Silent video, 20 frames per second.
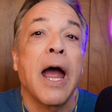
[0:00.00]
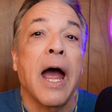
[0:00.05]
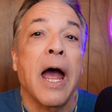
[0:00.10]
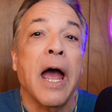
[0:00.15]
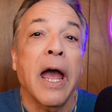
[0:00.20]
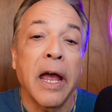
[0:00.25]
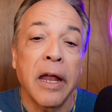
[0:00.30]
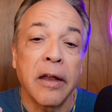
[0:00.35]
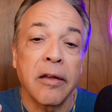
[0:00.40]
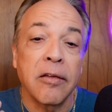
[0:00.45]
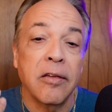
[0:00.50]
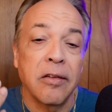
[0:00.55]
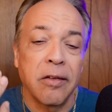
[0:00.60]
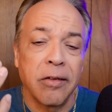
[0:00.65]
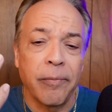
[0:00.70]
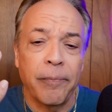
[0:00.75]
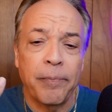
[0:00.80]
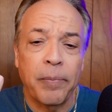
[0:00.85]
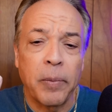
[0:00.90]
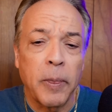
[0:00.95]
and
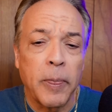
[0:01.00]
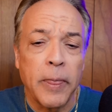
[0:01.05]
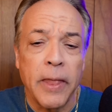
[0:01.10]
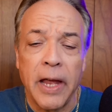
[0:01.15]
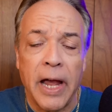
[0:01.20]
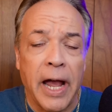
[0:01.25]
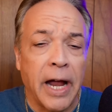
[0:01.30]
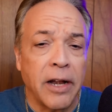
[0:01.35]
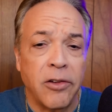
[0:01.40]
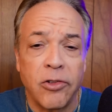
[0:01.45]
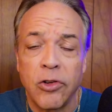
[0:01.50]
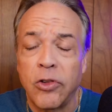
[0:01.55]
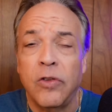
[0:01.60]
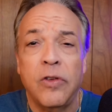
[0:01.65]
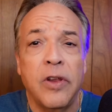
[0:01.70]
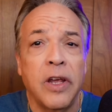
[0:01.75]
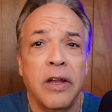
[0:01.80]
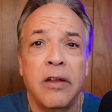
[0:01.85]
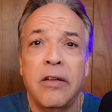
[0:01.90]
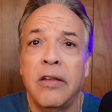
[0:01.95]
I
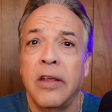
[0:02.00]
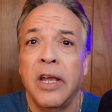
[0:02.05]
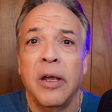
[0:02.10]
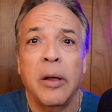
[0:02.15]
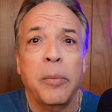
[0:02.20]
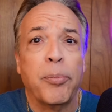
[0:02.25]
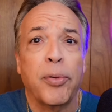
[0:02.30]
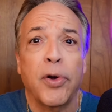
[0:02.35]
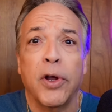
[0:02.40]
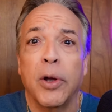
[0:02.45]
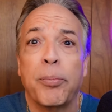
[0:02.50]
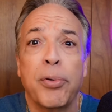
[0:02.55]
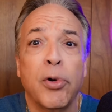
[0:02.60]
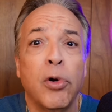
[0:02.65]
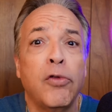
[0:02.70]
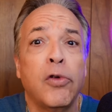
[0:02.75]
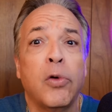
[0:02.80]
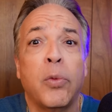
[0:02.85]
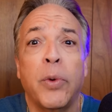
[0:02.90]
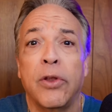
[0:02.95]
just did the
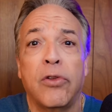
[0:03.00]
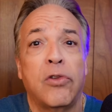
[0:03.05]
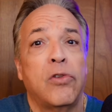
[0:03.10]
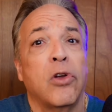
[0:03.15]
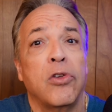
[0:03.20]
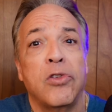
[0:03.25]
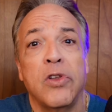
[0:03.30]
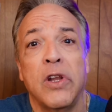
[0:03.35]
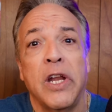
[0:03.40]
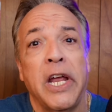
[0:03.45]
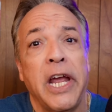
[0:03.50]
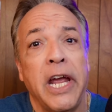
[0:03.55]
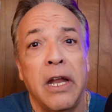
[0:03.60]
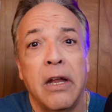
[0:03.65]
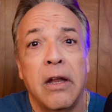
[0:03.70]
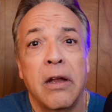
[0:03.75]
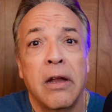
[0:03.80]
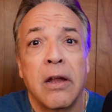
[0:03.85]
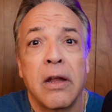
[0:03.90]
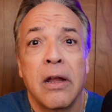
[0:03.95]
pre-approval, which doesn't
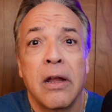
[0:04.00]
hit